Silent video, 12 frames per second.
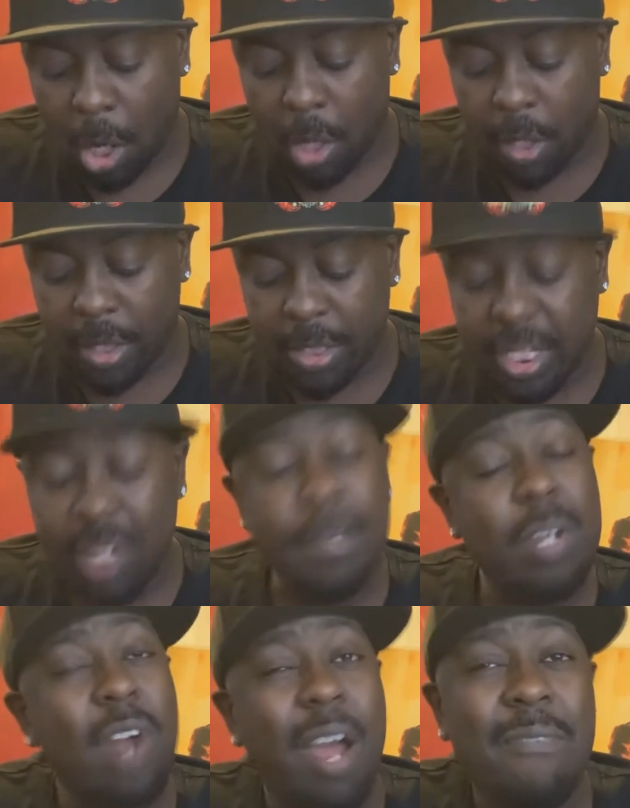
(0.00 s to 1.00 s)
on
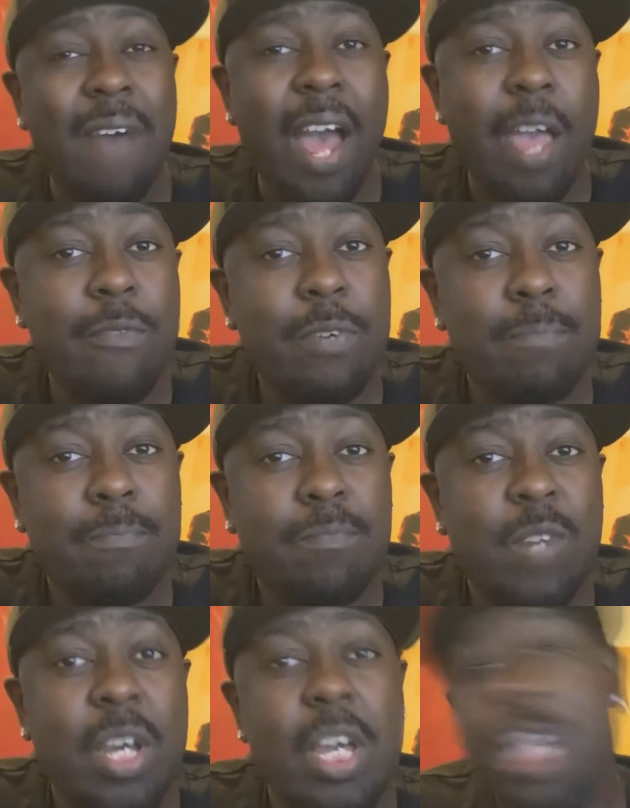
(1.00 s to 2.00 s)
Devil May Cry five.
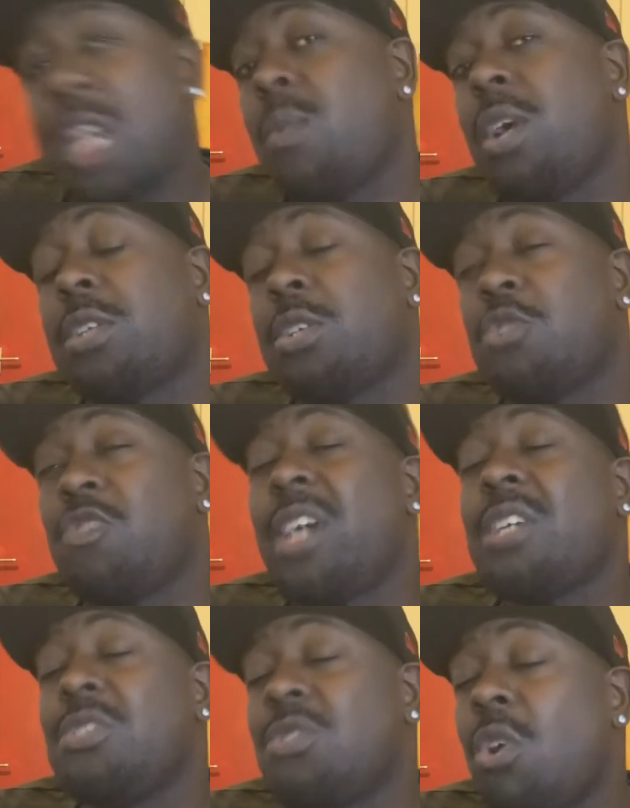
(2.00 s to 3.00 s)
He worked on
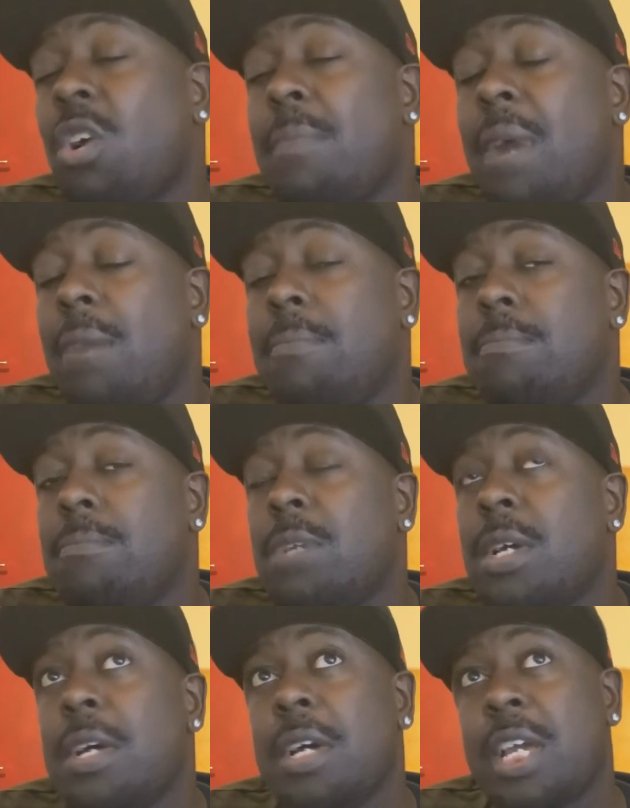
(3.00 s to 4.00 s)
Dragon's Dogma.
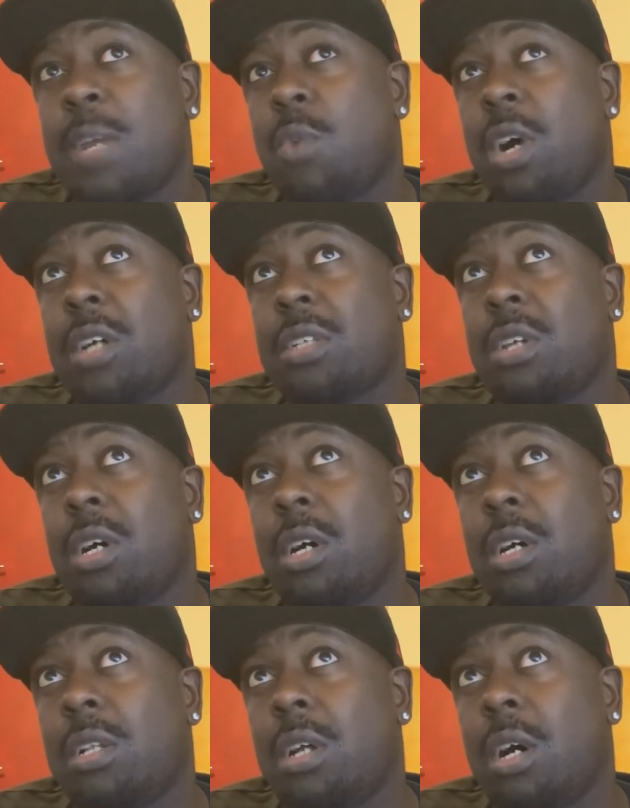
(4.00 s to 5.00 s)
He worked
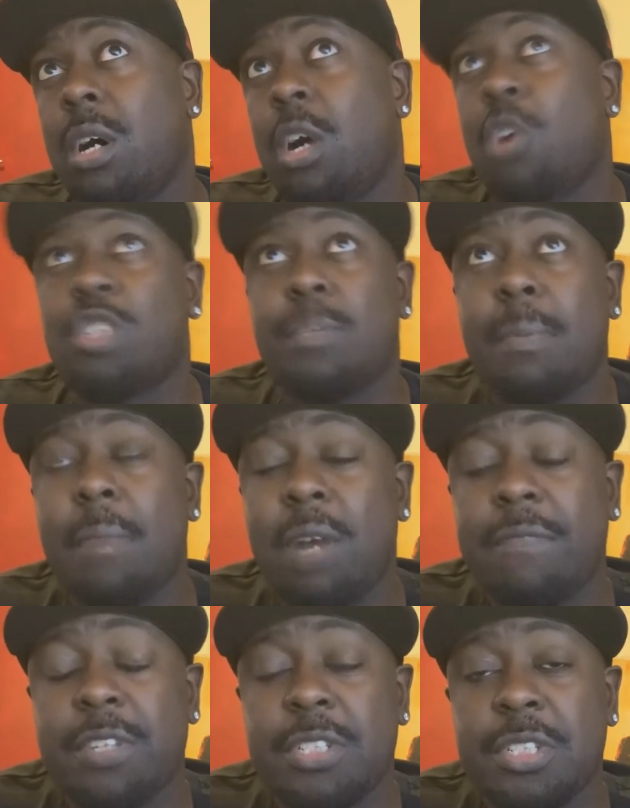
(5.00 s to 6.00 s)
on Ultimate
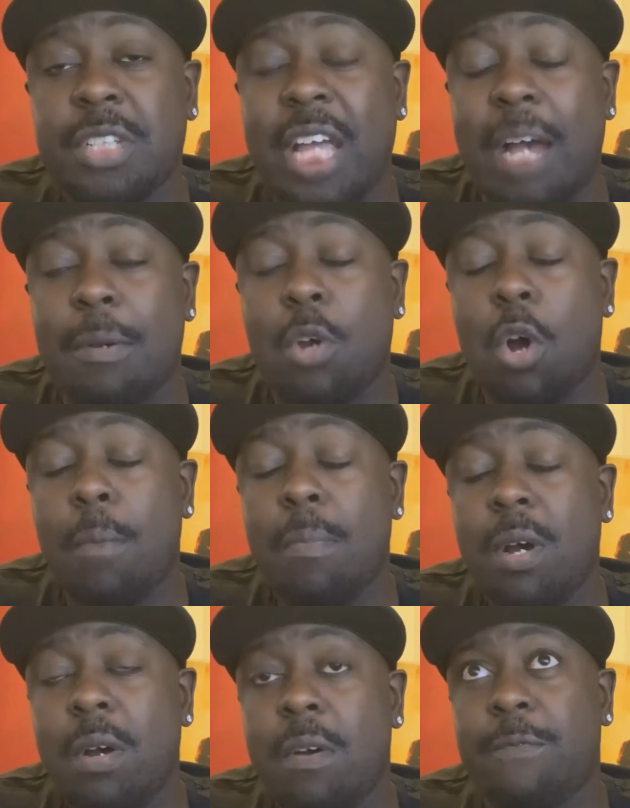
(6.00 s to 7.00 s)
Marvel vs
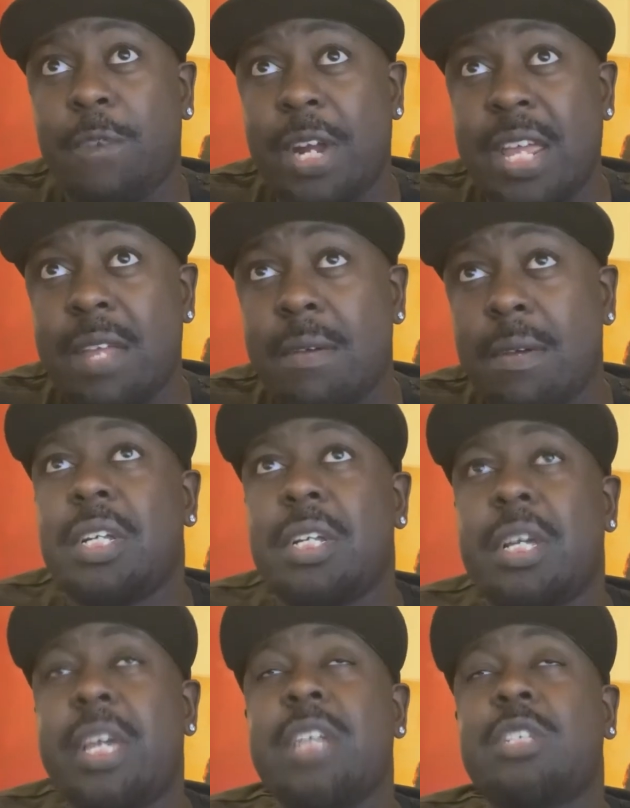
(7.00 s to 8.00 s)
Capcom three.
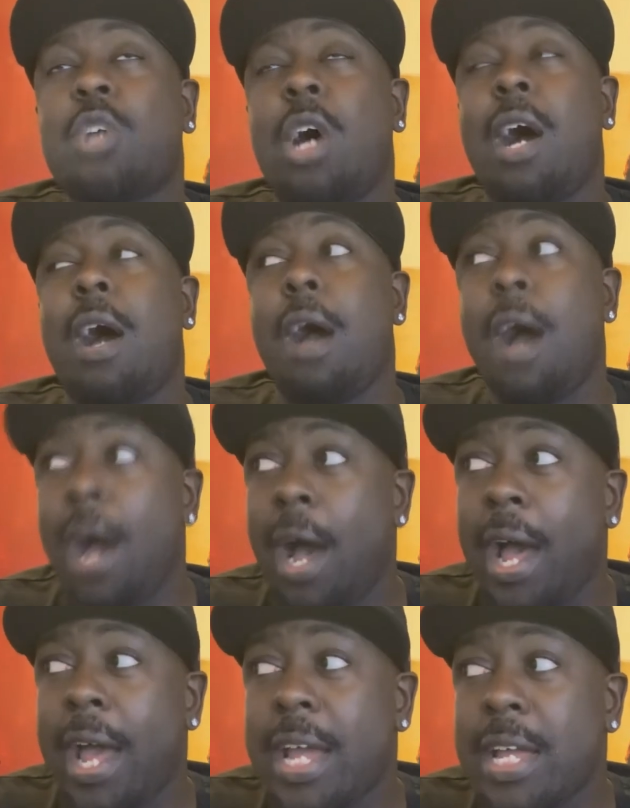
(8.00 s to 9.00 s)
He has got a
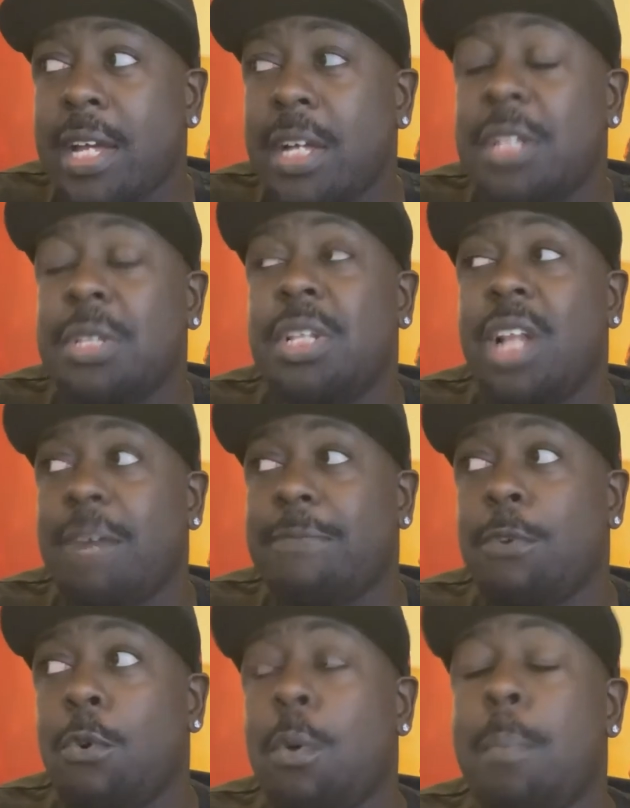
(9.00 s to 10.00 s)
high
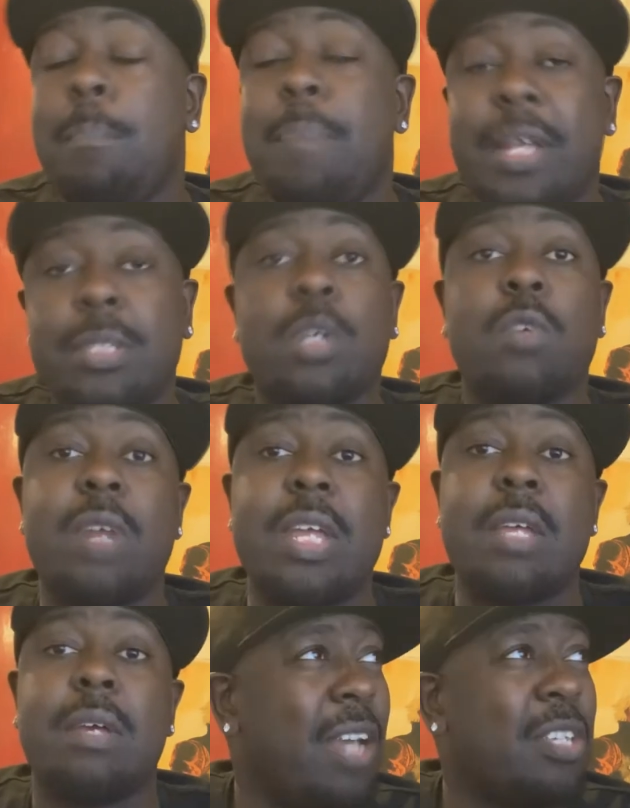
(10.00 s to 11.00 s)
level
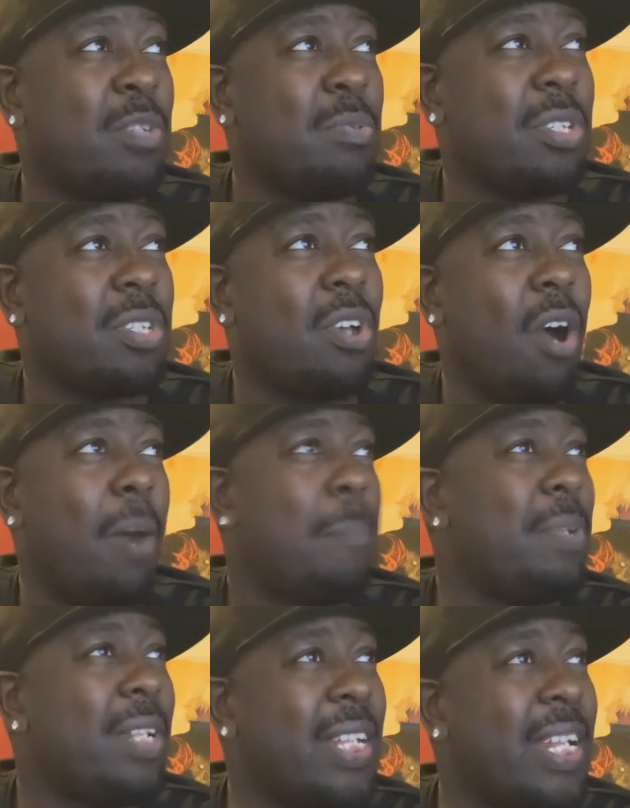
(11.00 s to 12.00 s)
pedigree. You just
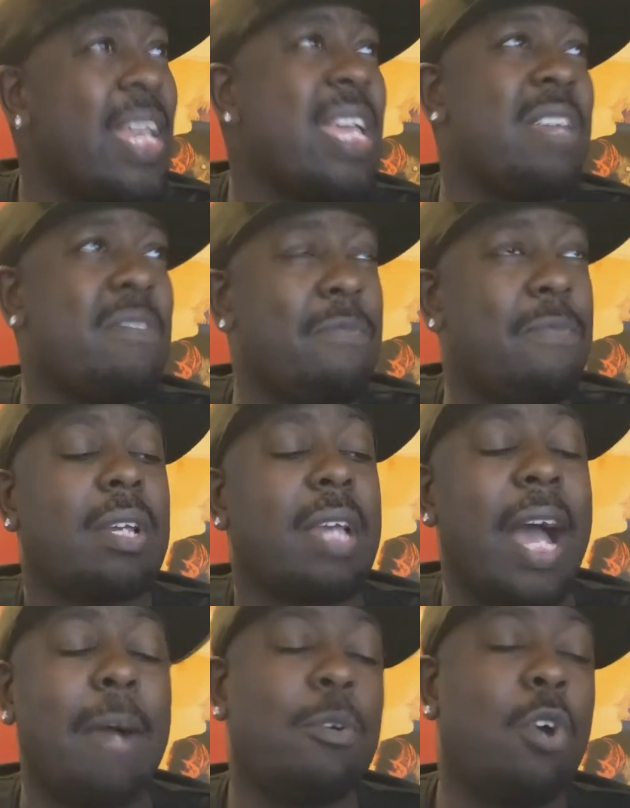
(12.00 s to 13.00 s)
can't believe
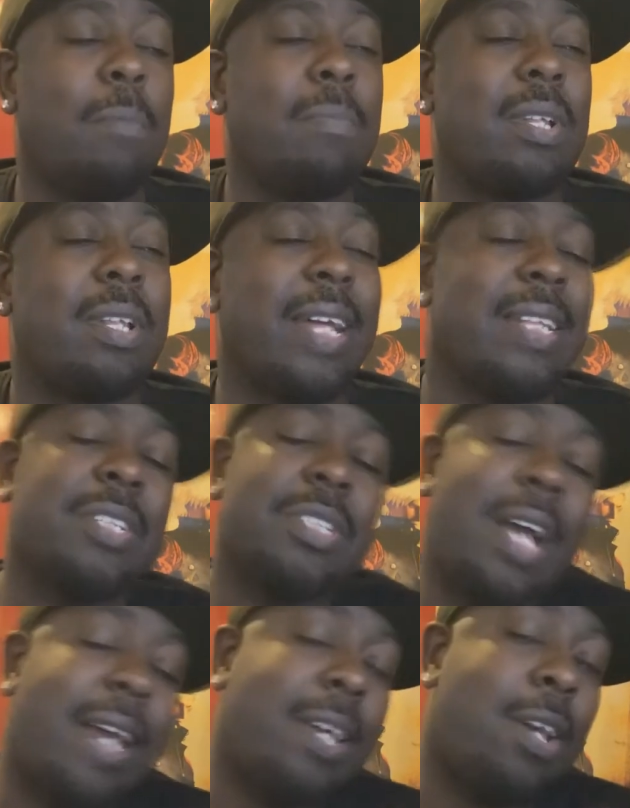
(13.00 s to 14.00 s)
Capcom let this guy